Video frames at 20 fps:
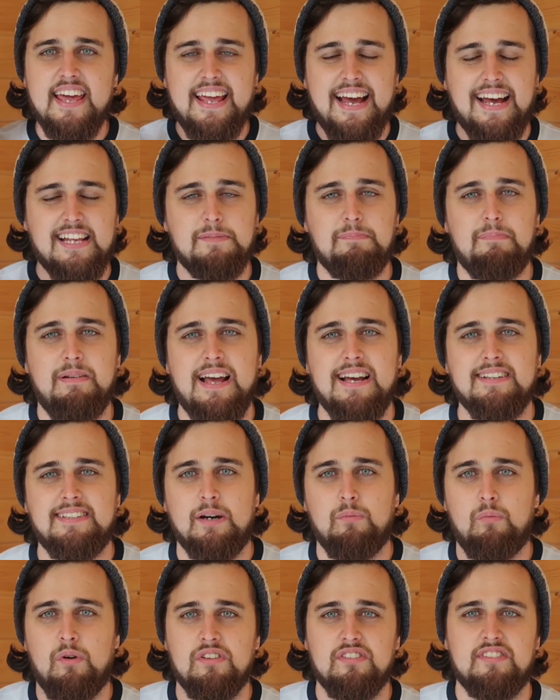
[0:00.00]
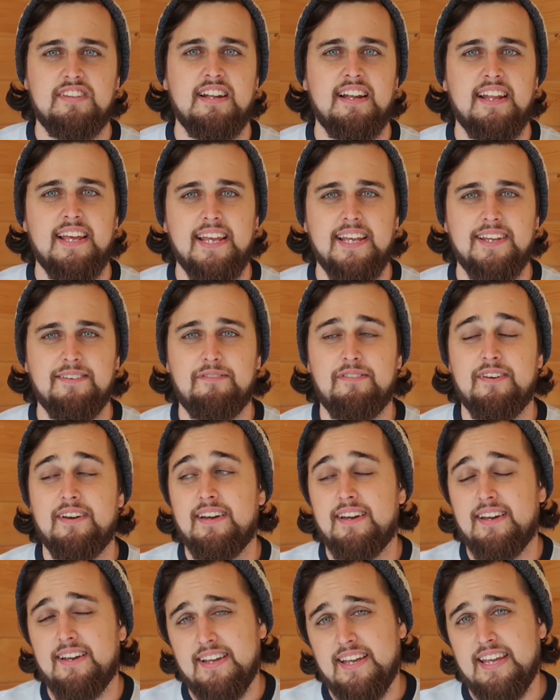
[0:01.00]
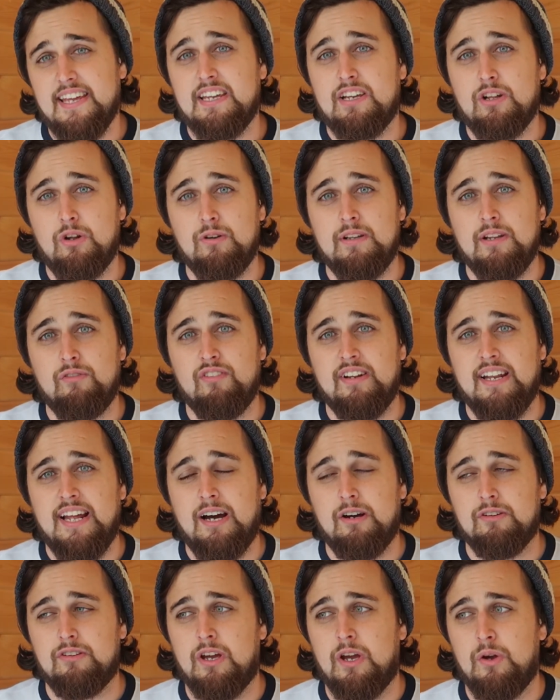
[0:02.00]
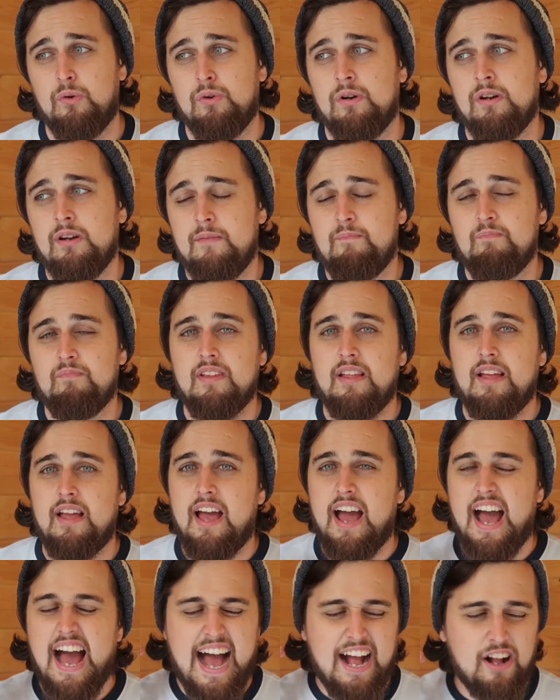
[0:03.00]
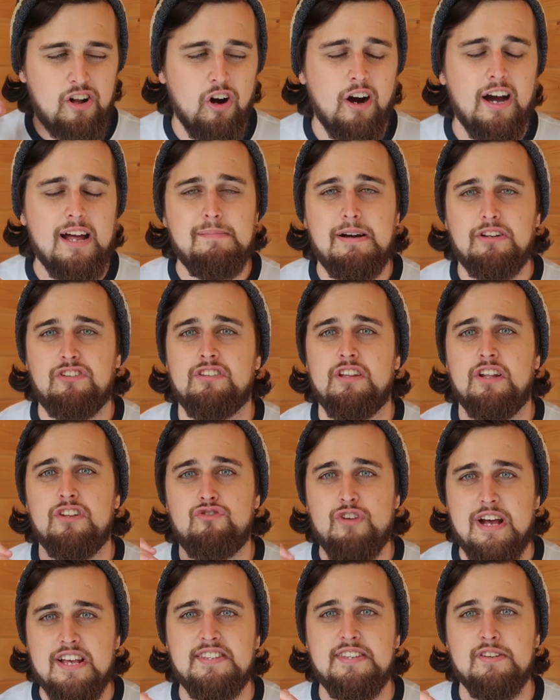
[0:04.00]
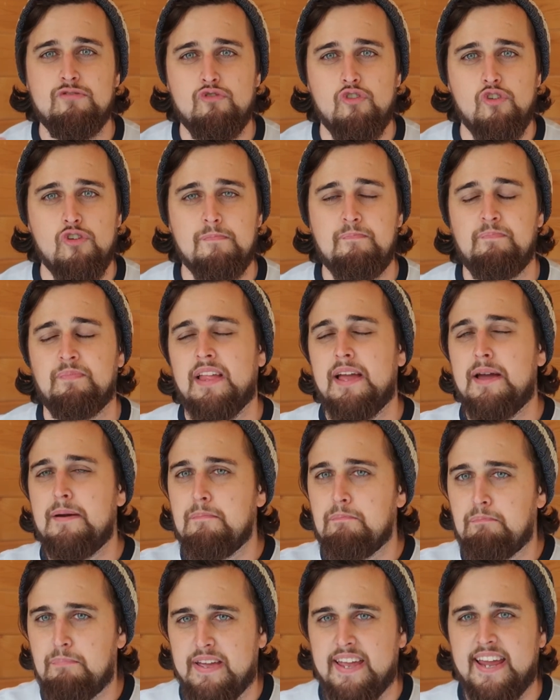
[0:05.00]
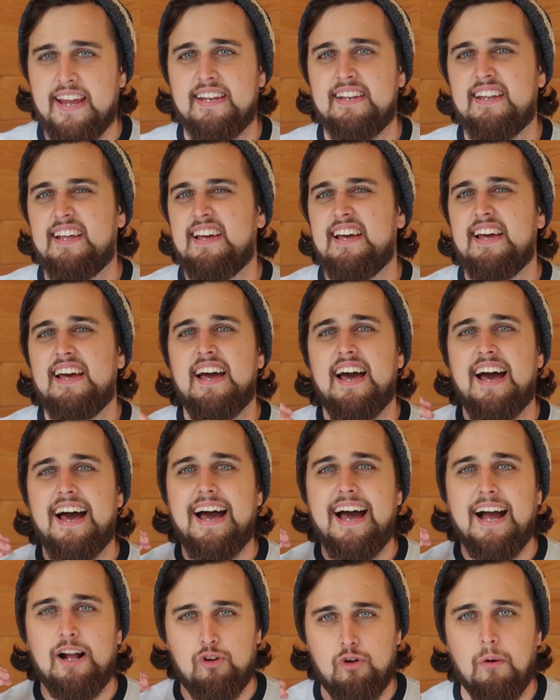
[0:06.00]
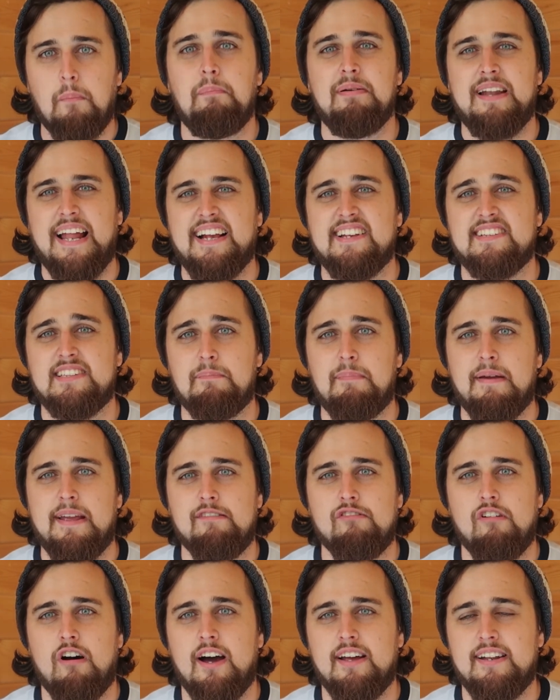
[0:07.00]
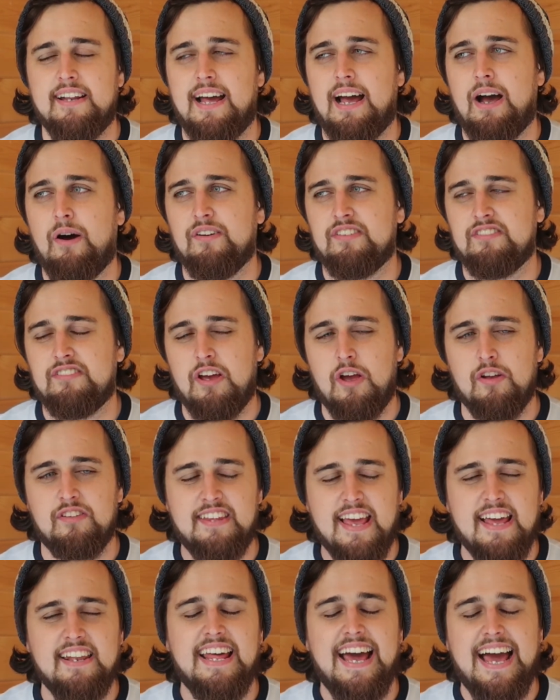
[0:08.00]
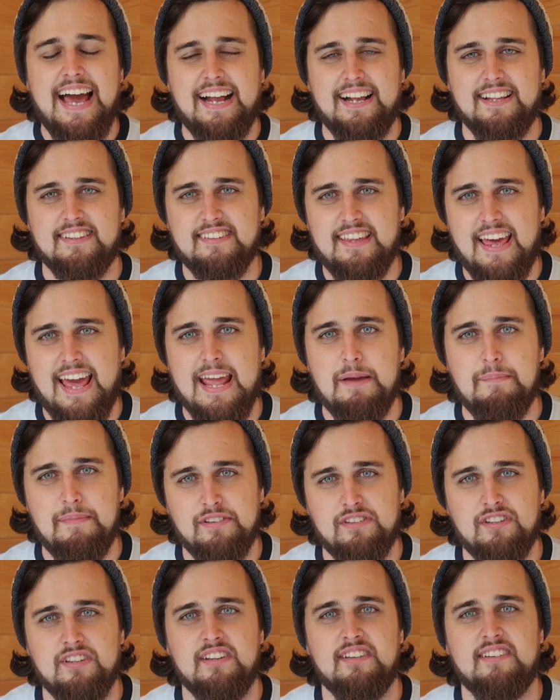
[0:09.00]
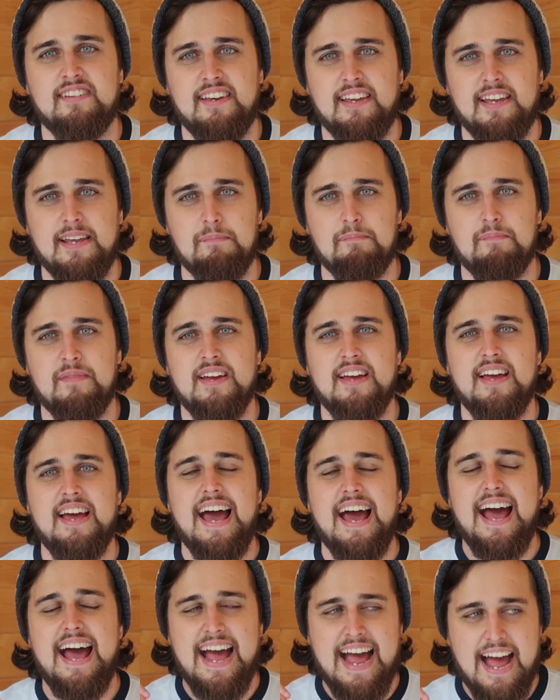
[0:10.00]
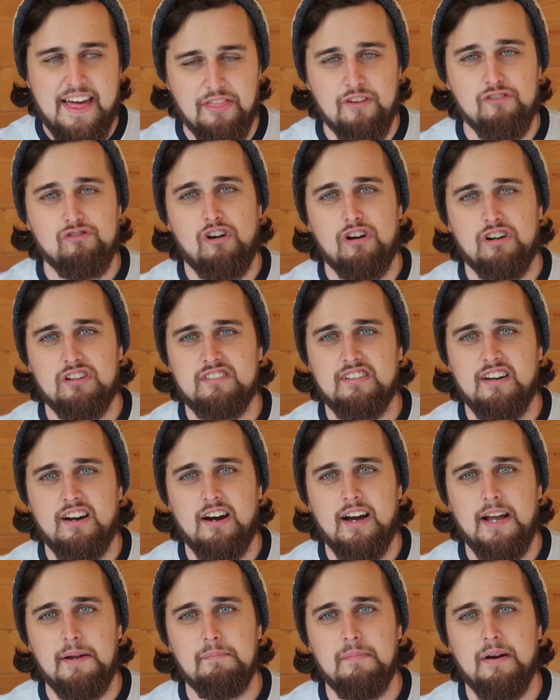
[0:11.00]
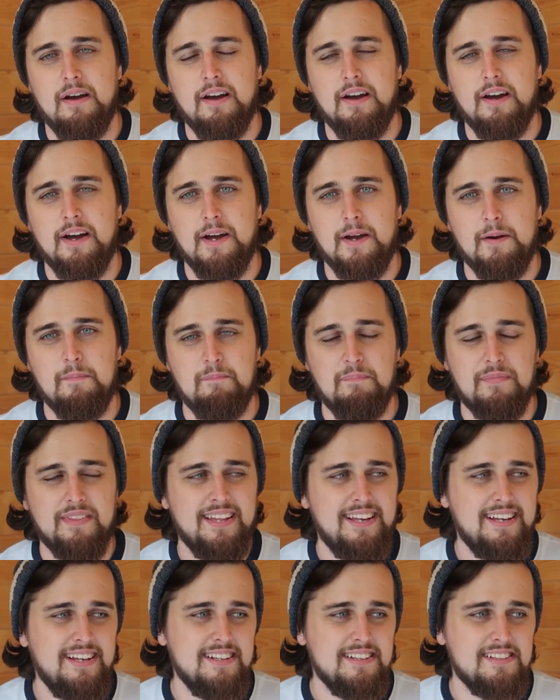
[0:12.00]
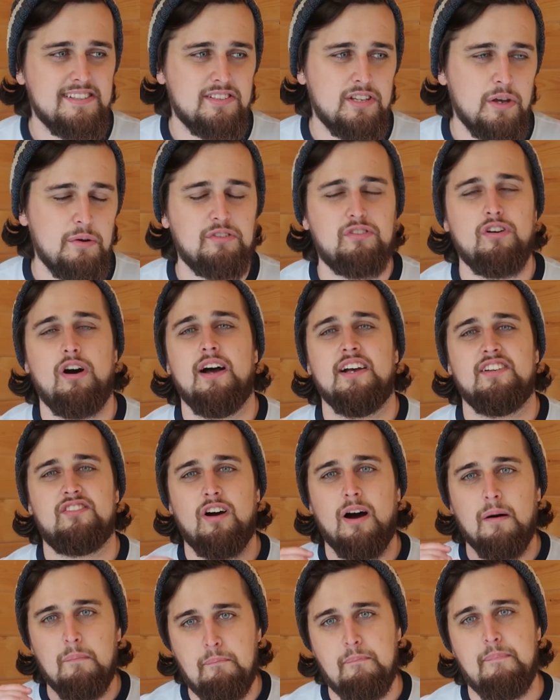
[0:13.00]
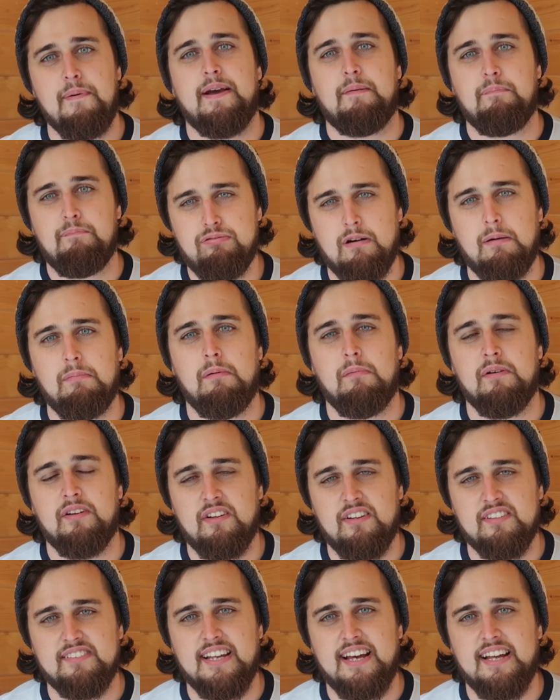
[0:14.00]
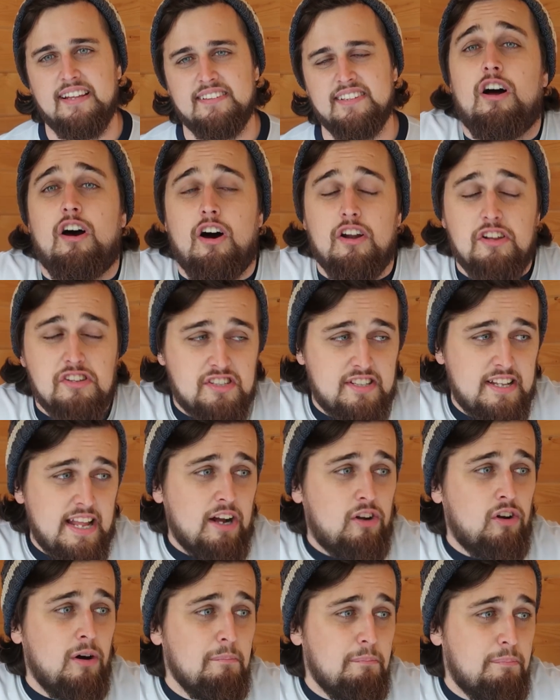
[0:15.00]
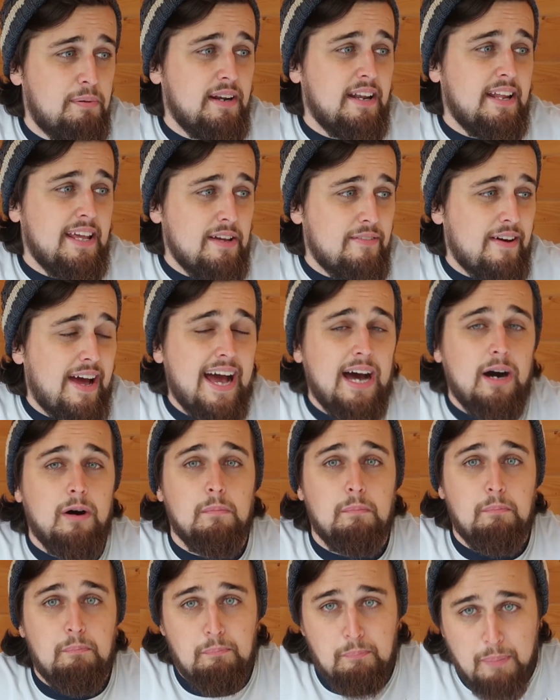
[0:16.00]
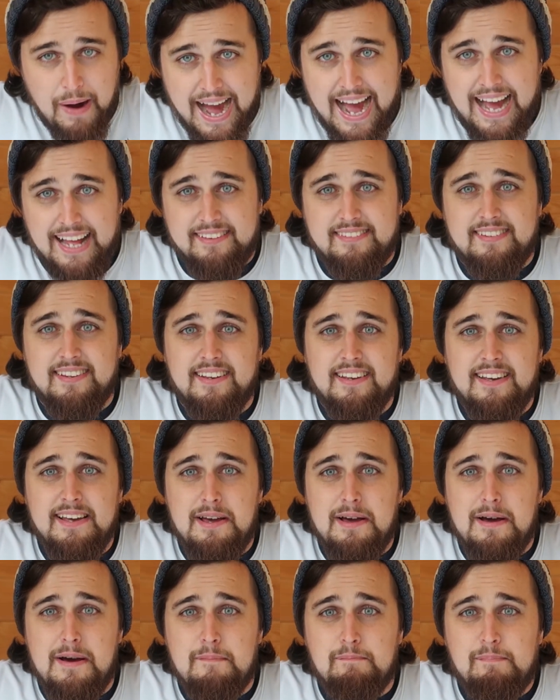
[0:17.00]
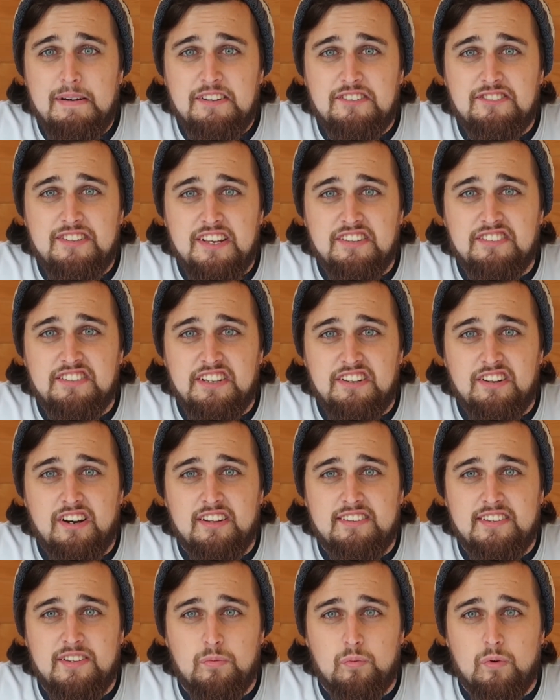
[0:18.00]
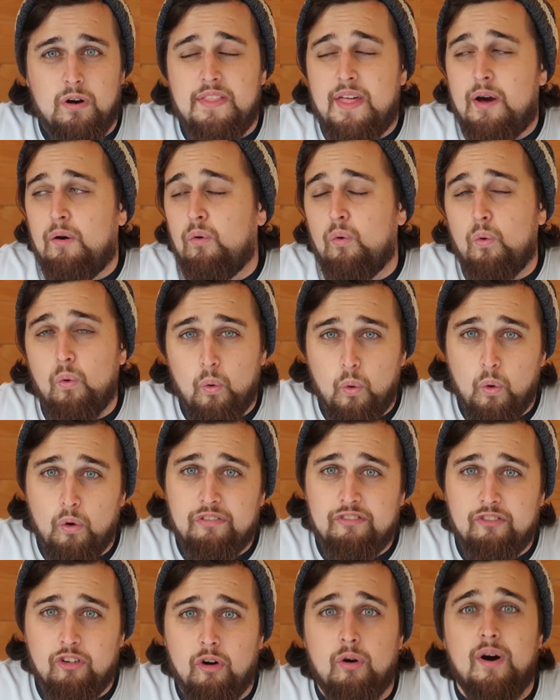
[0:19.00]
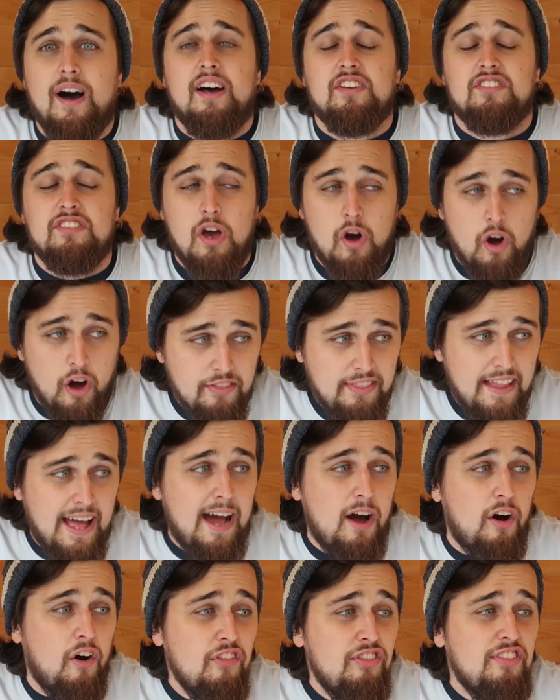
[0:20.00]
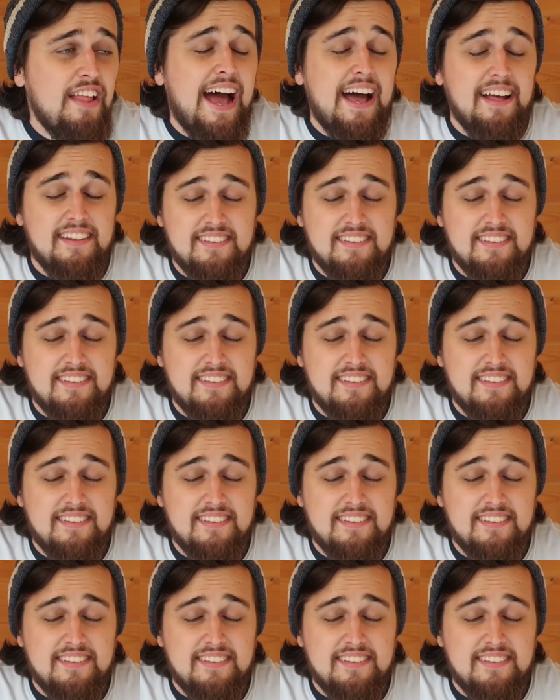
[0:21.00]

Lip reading: he has players that want to leave, including Ronaldo. I can't imagine the dressing room being a good place to be right now. So Ten Hag has came into the team at the wrong time. So he's got a big problem on his hands. But honestly, I couldn't believe how bad Manchester United were. They were awful. So on